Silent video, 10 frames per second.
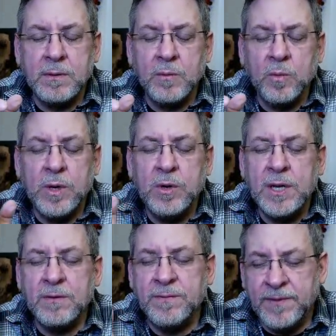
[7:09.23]
when you get
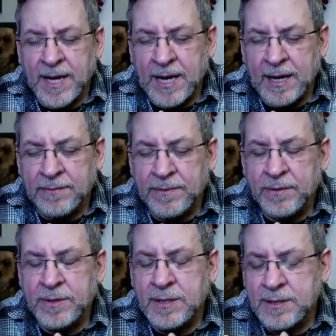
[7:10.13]
to 5,
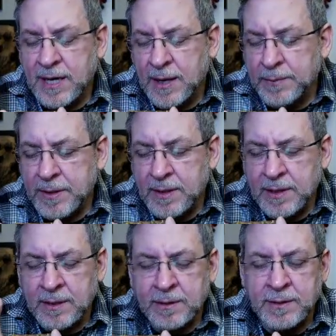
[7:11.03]
you're at the top of the
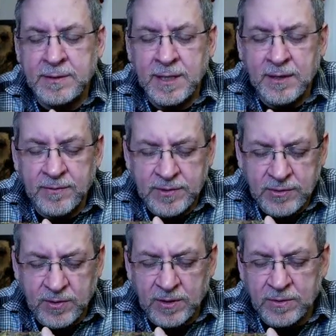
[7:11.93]
hill. It's like you've
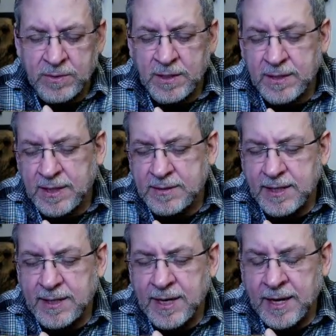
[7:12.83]
struggled and things
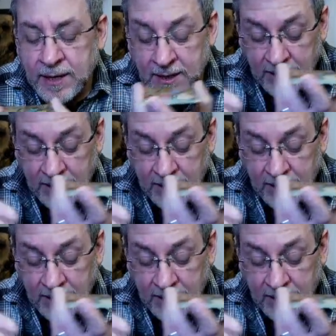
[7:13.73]
like that.